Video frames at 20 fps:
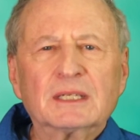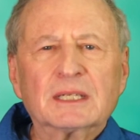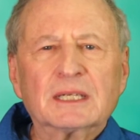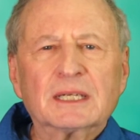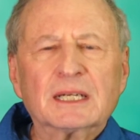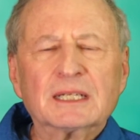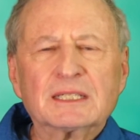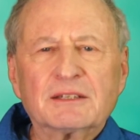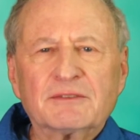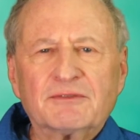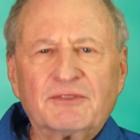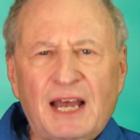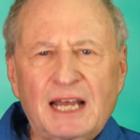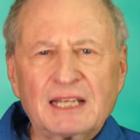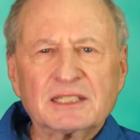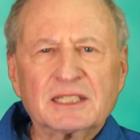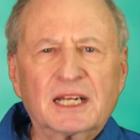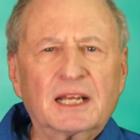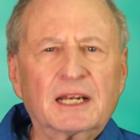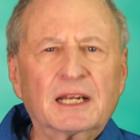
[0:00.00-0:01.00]
it's a
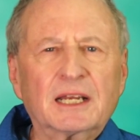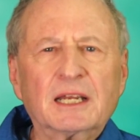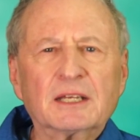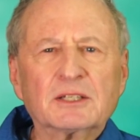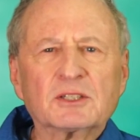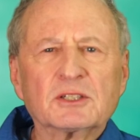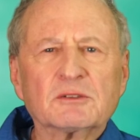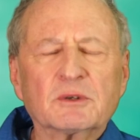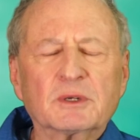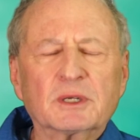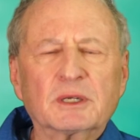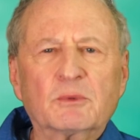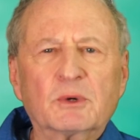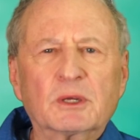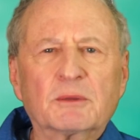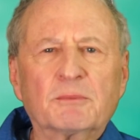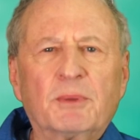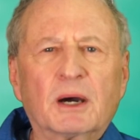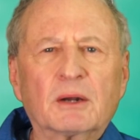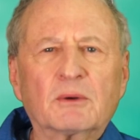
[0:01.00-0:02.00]
fascinating history
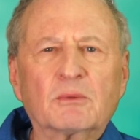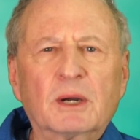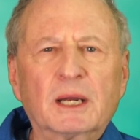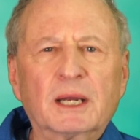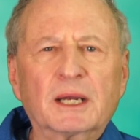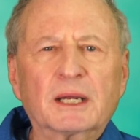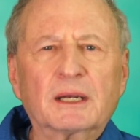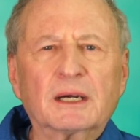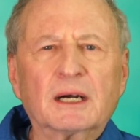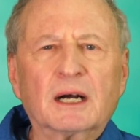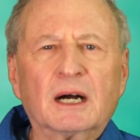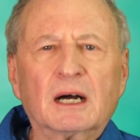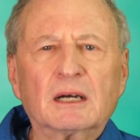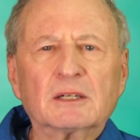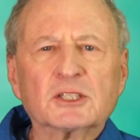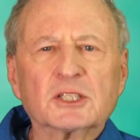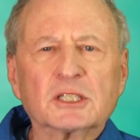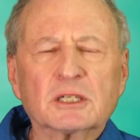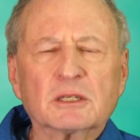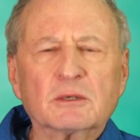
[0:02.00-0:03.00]
with Budwig.
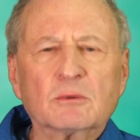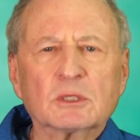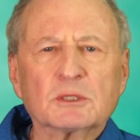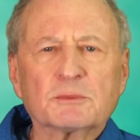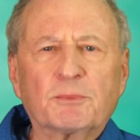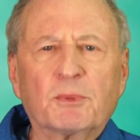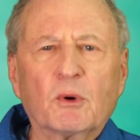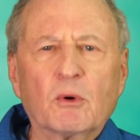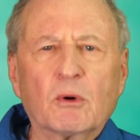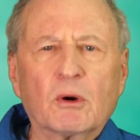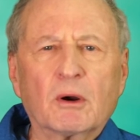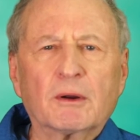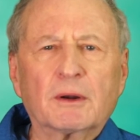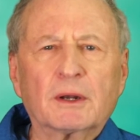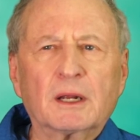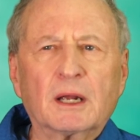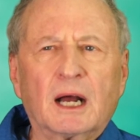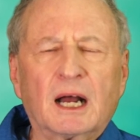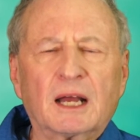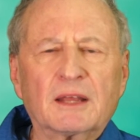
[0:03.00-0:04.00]
She was
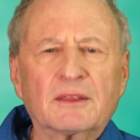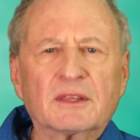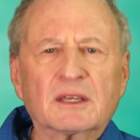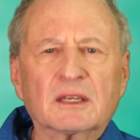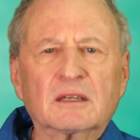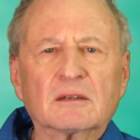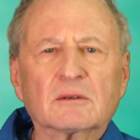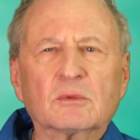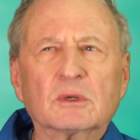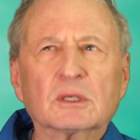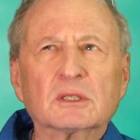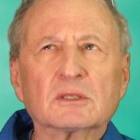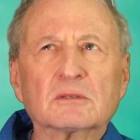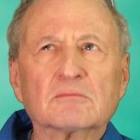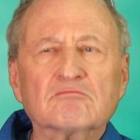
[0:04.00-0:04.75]
born, I think it was